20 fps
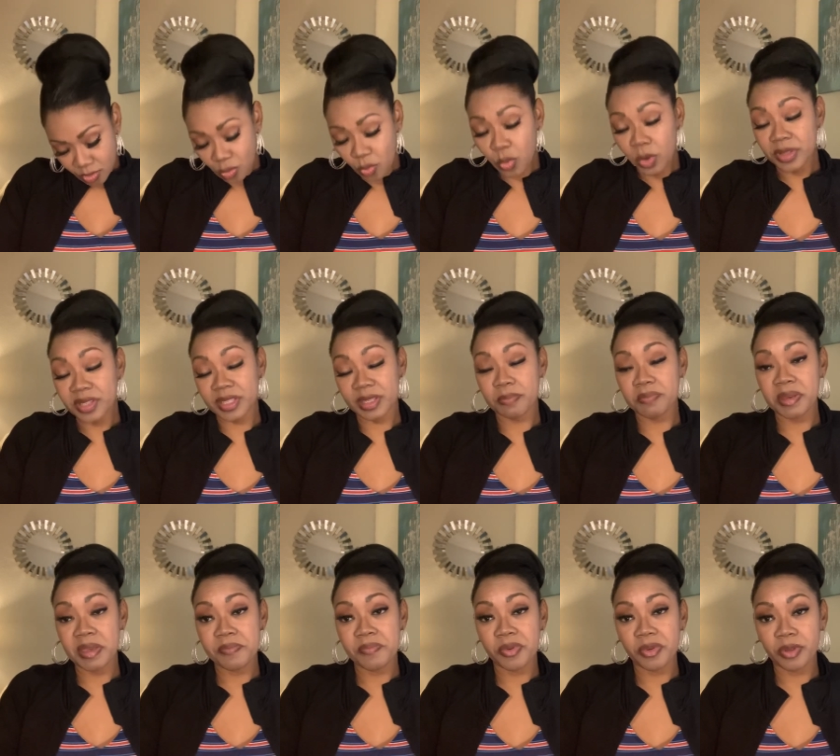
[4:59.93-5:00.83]
with some
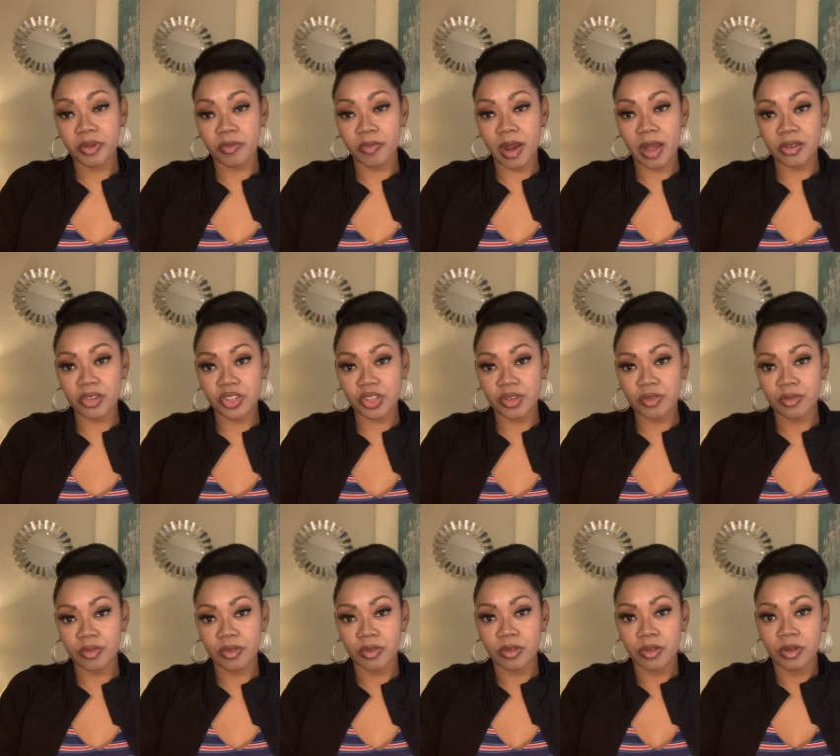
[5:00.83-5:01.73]
people around you
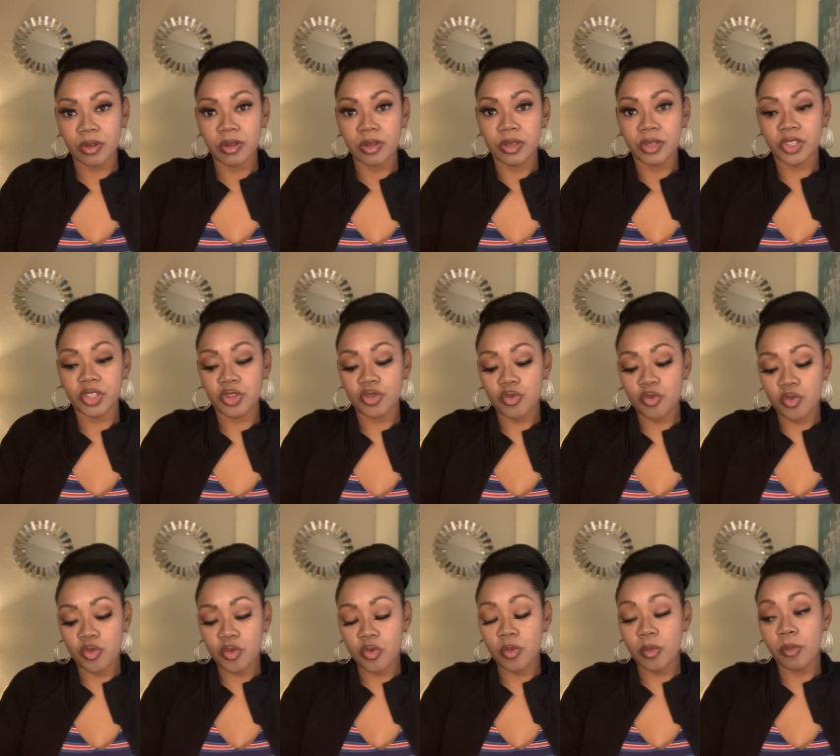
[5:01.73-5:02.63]

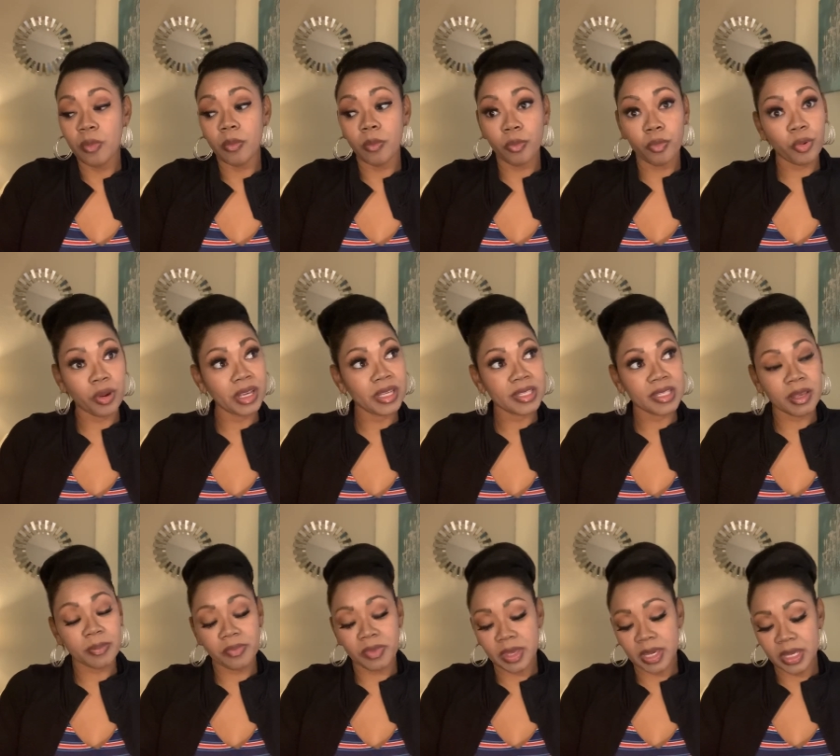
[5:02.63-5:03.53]
to bring
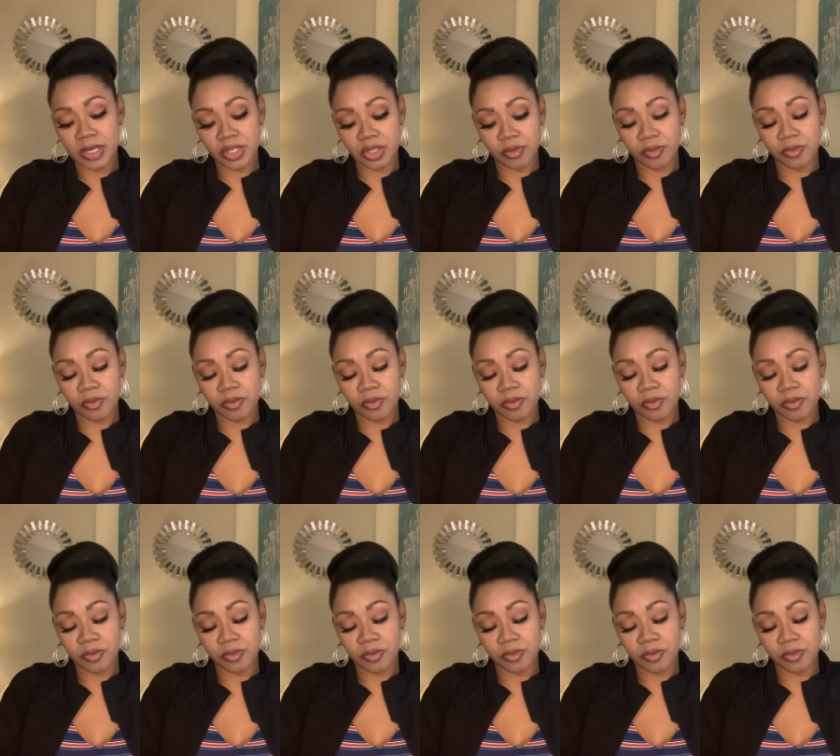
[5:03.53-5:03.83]
something into